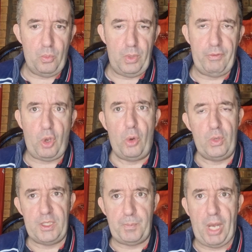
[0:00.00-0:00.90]
We've got all
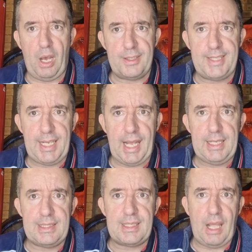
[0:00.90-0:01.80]
this
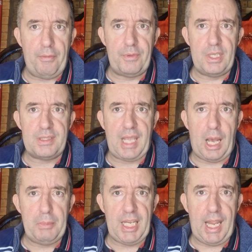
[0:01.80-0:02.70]
Partygate stuff that's
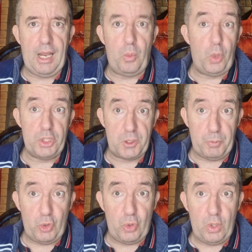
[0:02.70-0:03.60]
coming out once
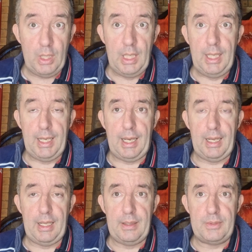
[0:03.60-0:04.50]
more.
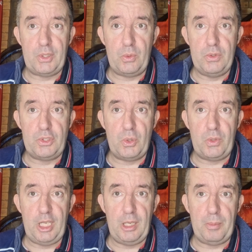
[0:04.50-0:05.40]

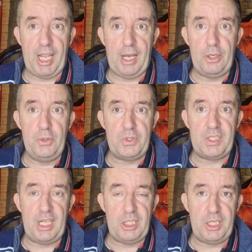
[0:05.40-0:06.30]
Talking about who
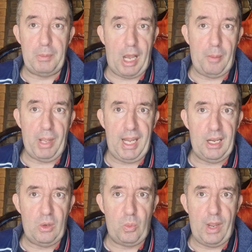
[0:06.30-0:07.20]
stitched him up,
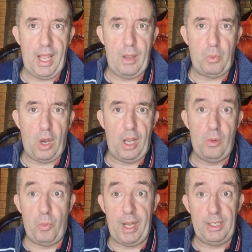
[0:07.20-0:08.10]
how, where, why
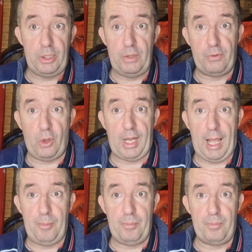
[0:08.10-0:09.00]
and when, and you've got
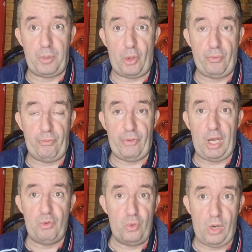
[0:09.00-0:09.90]
that blonde
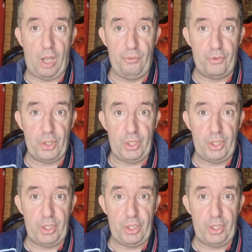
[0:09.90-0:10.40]
fella all over the